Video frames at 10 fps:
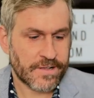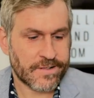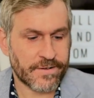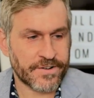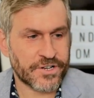
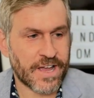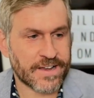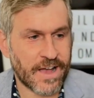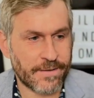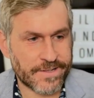
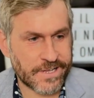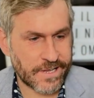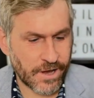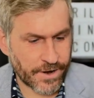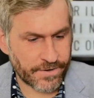Cernovich.com,
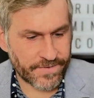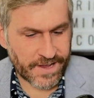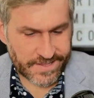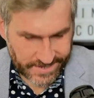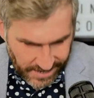
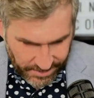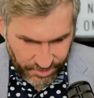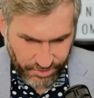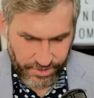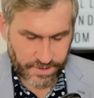
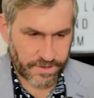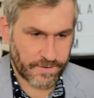C-E-R-N-O-V-I-C-H.